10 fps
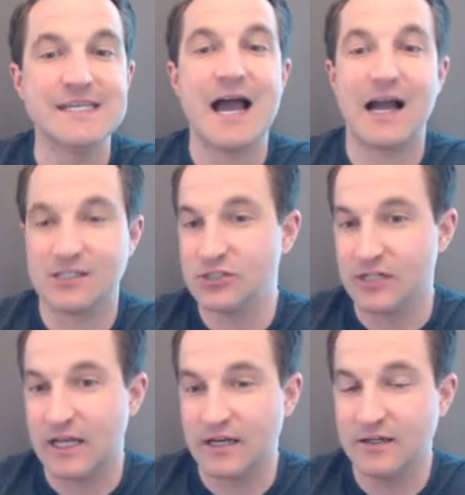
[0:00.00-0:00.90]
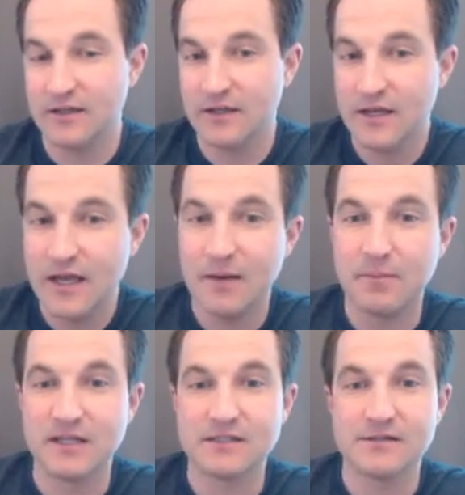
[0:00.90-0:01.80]
deoxygenated,
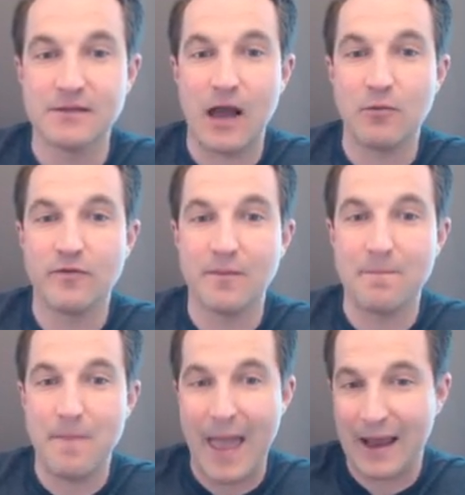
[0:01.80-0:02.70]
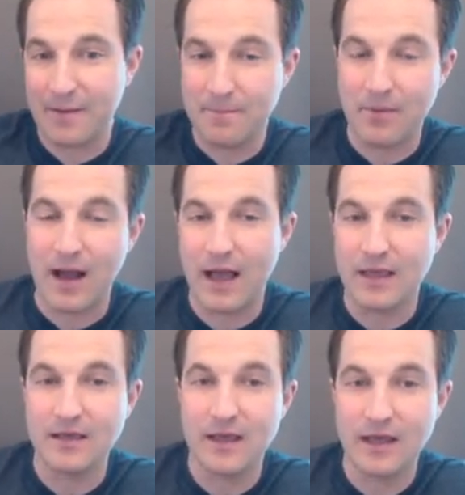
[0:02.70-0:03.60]
but is now moving back
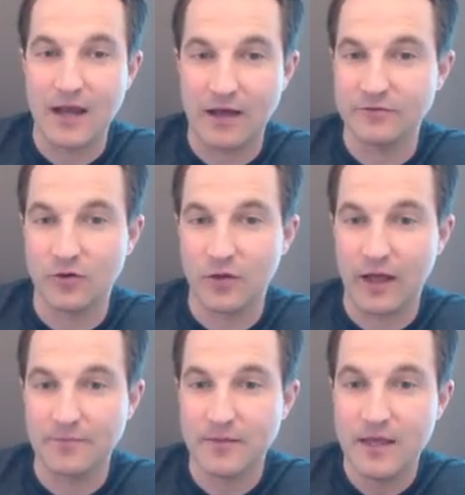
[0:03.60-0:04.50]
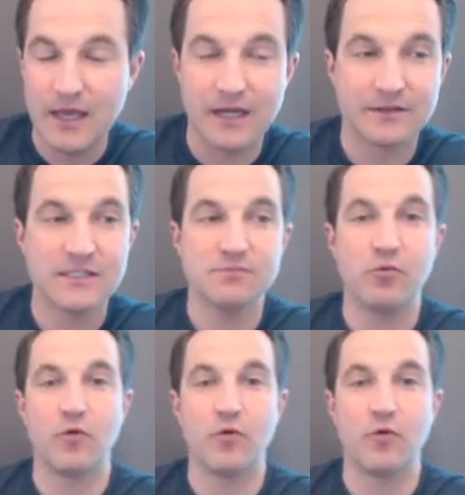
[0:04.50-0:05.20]
by an alveoli. And at this